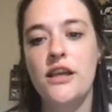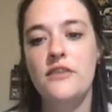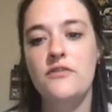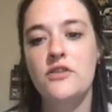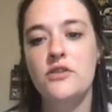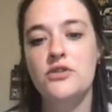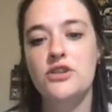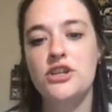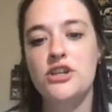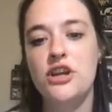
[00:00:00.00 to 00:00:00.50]
if
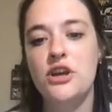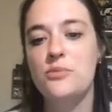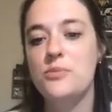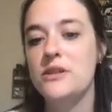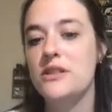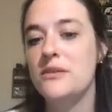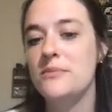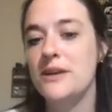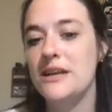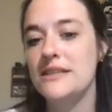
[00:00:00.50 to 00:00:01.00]
you should
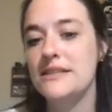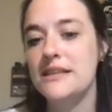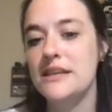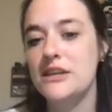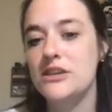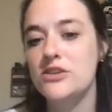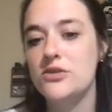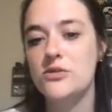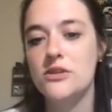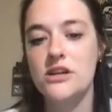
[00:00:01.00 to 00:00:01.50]
open the
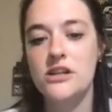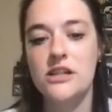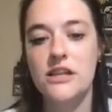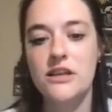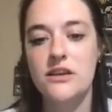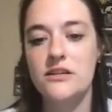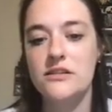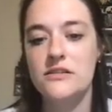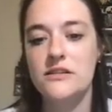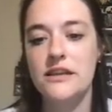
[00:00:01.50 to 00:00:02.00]
message or
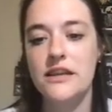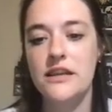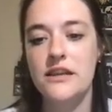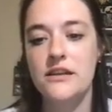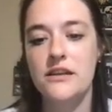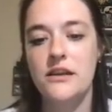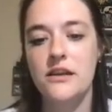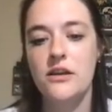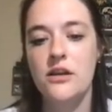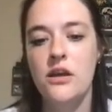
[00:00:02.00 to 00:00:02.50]
click on a
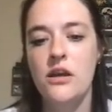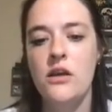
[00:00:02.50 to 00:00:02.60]
link?